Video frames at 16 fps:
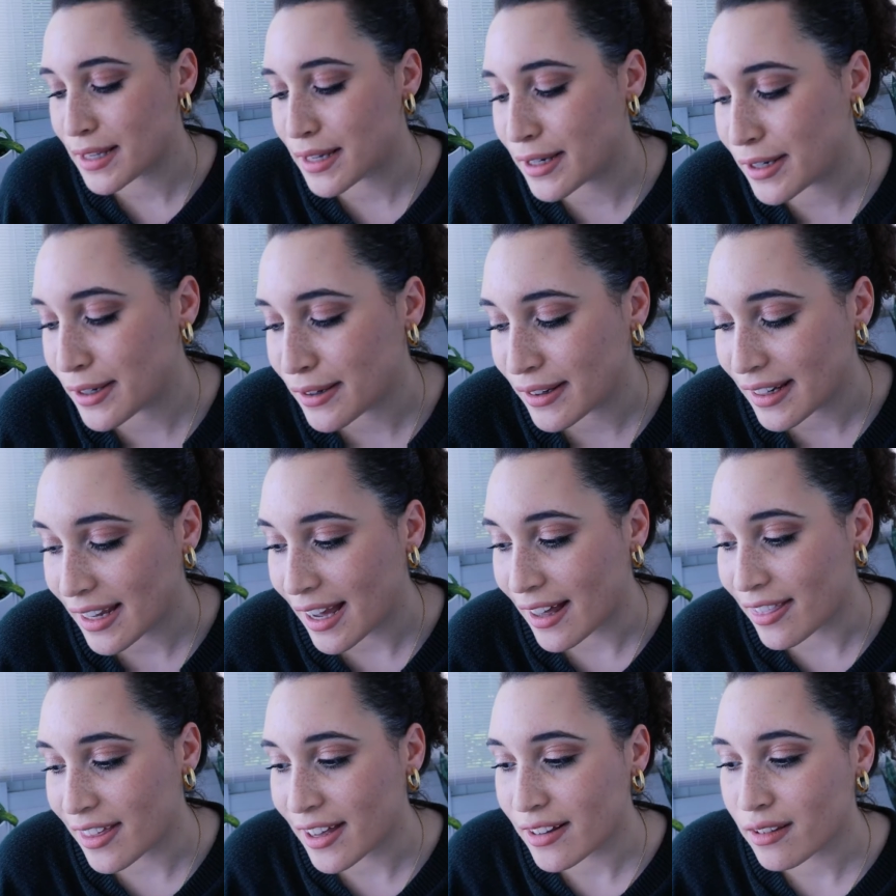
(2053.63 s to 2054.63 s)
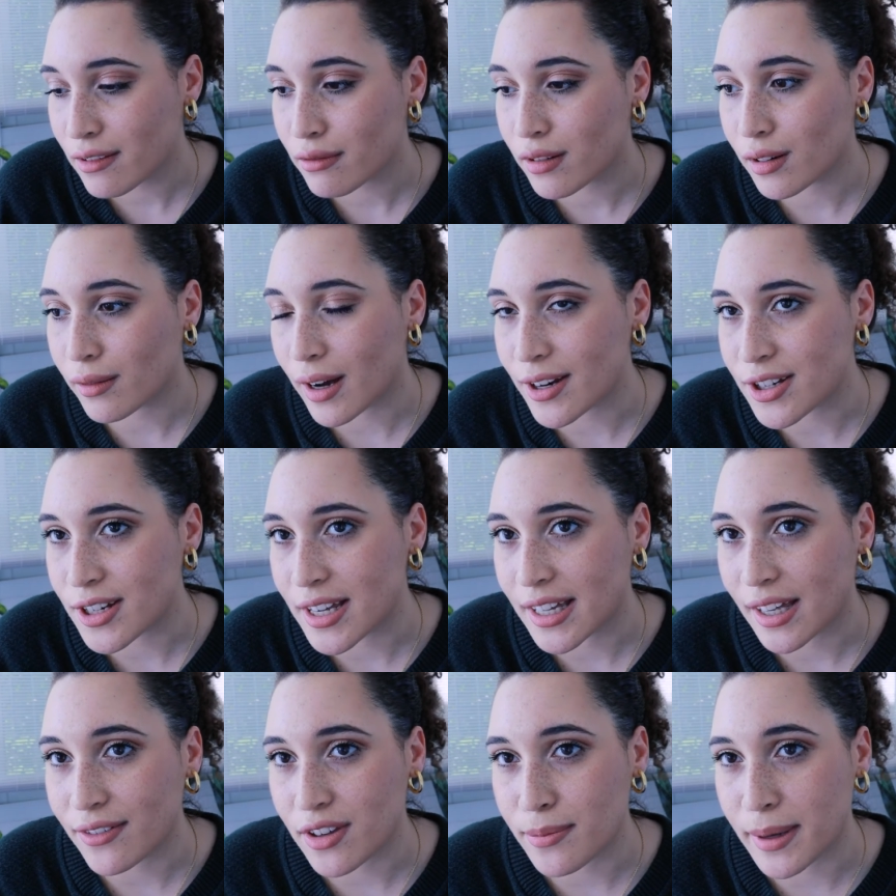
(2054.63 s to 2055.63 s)
So yeah, thanks for
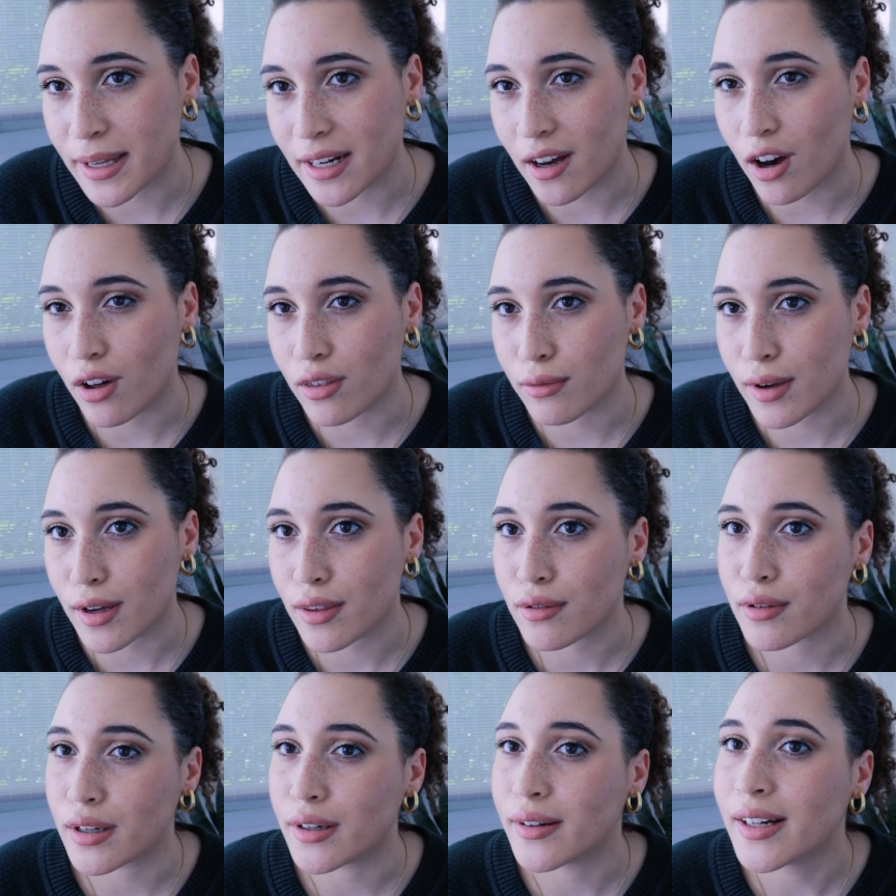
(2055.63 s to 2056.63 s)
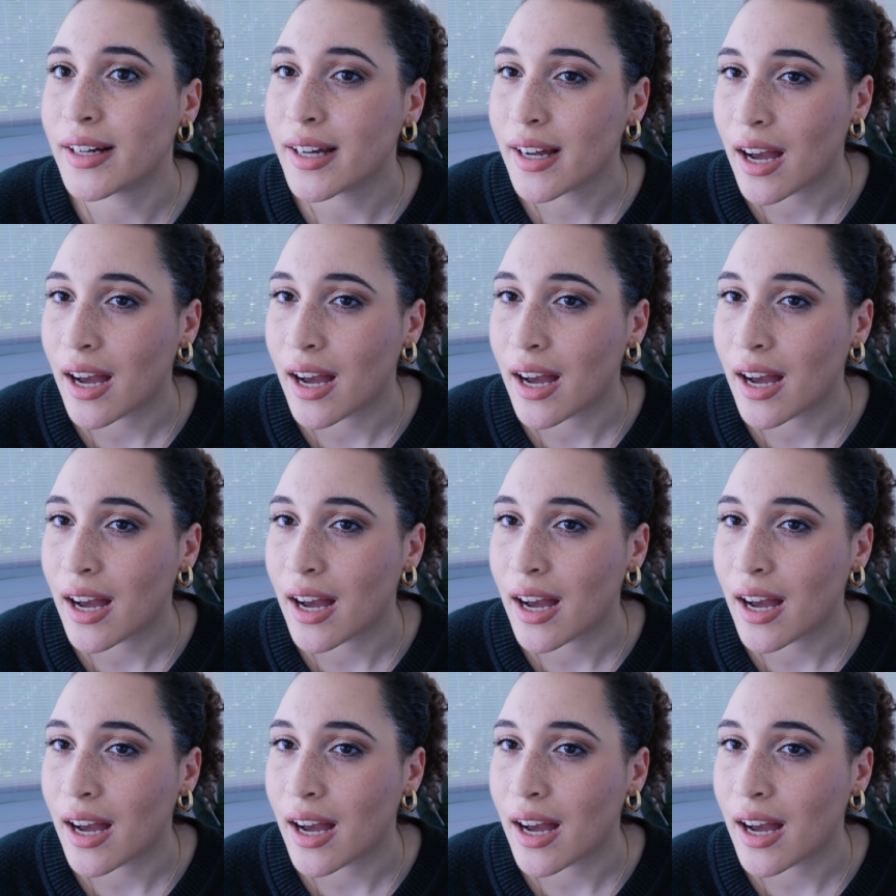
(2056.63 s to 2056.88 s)
watching if you made it all the way through.